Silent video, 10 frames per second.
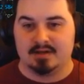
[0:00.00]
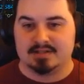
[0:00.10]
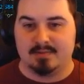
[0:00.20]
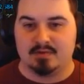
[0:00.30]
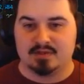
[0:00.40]

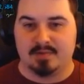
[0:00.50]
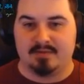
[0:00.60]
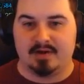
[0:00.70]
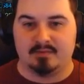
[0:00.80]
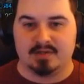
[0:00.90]
Somebody wants to
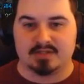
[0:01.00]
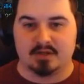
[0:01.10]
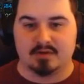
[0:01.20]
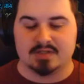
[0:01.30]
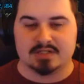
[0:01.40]
pick a fight with us?
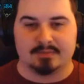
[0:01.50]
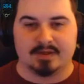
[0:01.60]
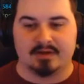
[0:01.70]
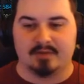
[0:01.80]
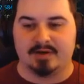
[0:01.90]
No, it's just a
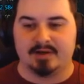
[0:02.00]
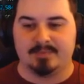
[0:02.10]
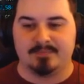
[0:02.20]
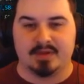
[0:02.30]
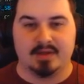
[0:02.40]
player, no mind.